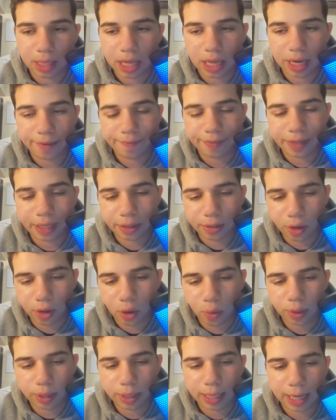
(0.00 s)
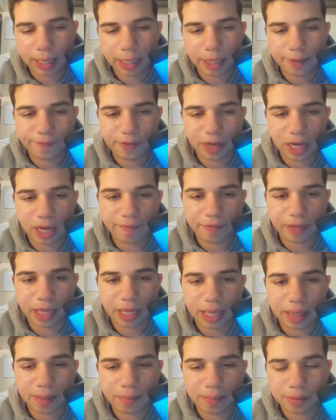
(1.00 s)
And if they don't win 95
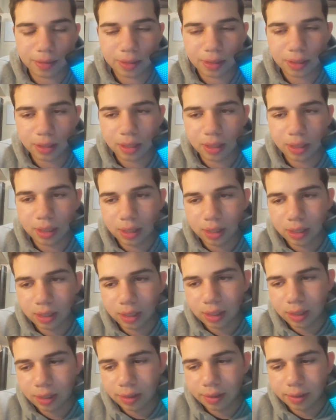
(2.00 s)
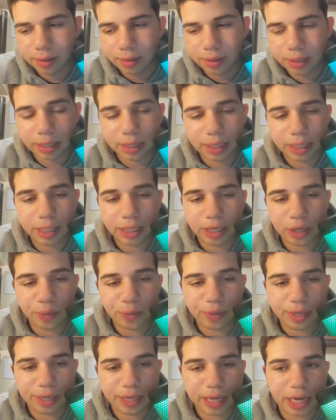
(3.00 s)
games, then they don't
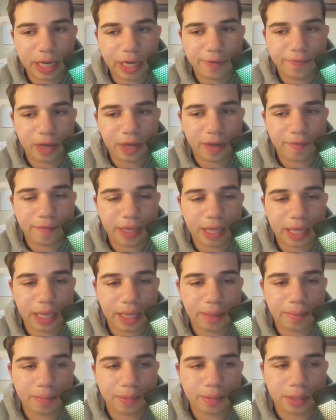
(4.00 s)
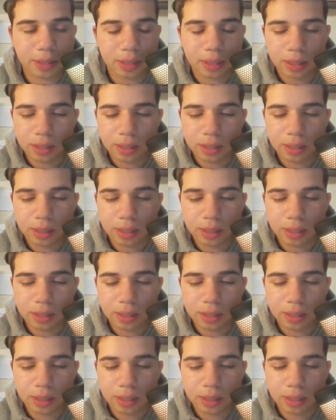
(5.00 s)
win 95 games.